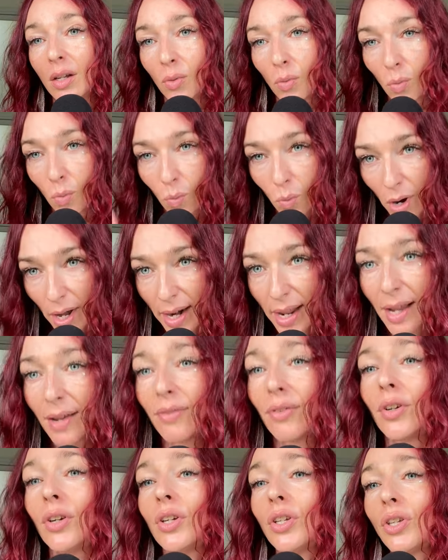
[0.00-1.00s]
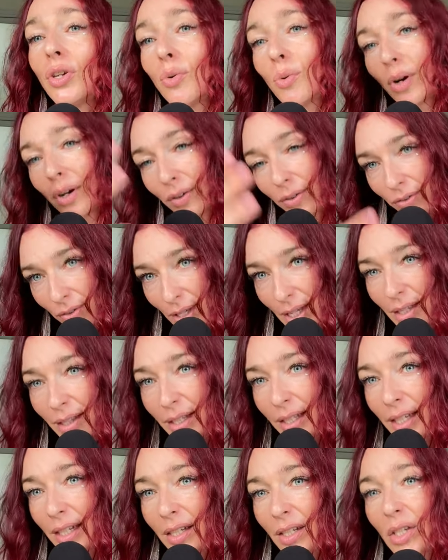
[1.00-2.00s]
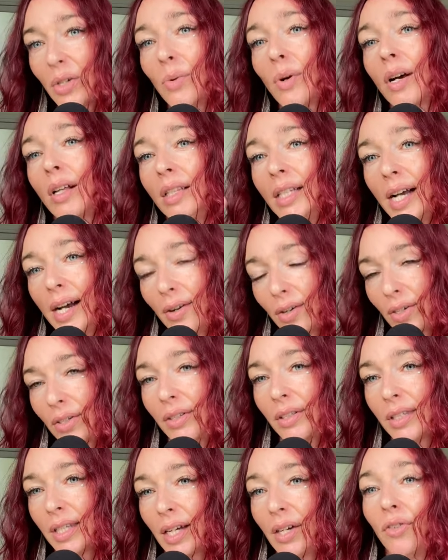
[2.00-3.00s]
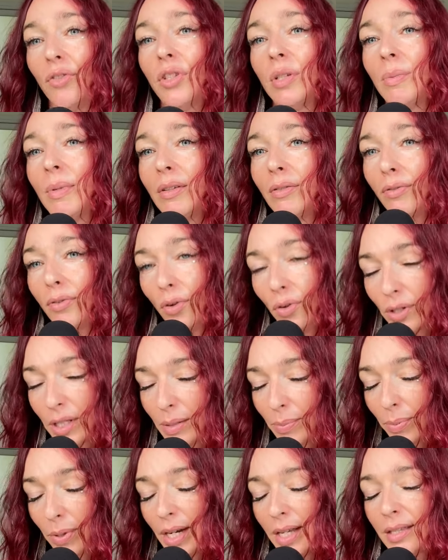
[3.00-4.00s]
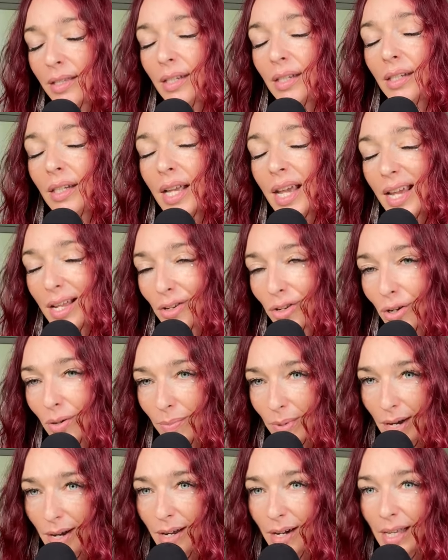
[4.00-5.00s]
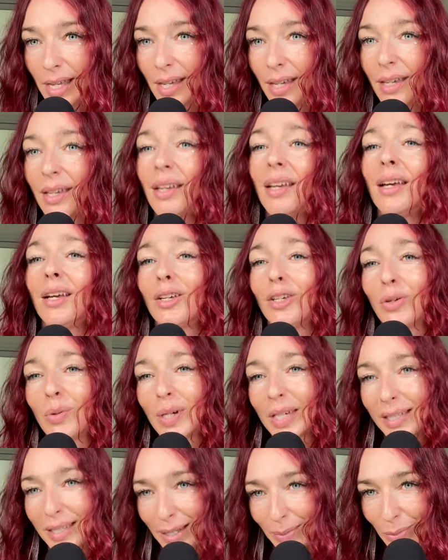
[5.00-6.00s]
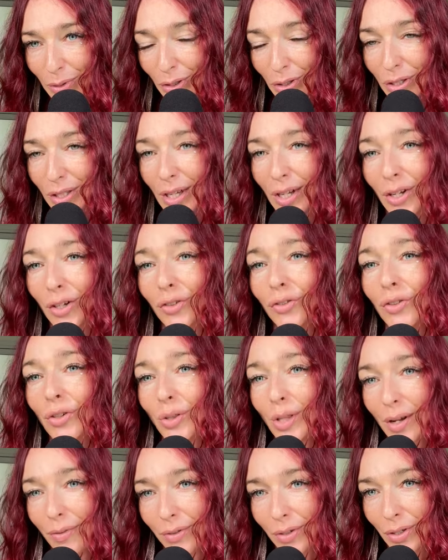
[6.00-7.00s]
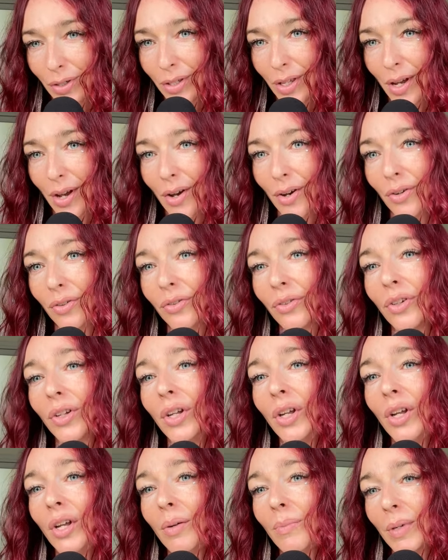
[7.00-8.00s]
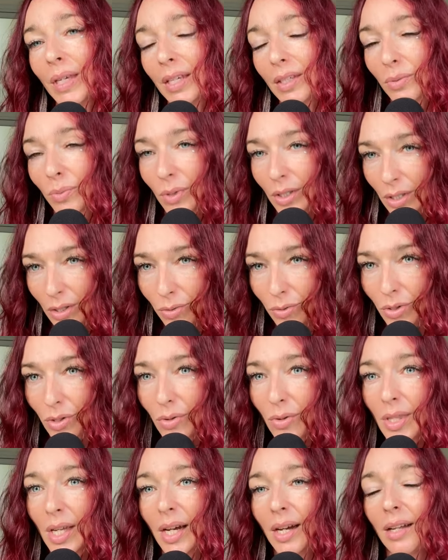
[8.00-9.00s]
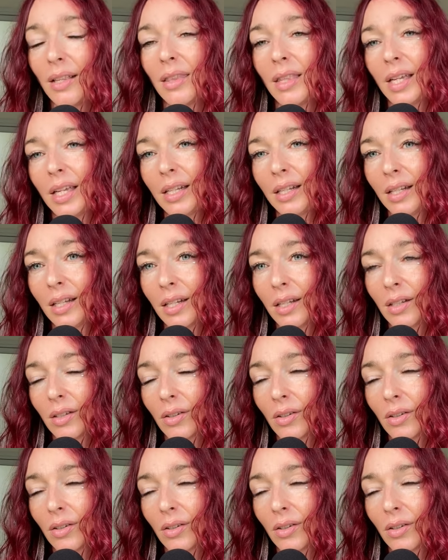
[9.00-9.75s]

whatever you are feeling, you allow yourself to be fully present in your body. You accept yourself, you love yourself because when you do that, then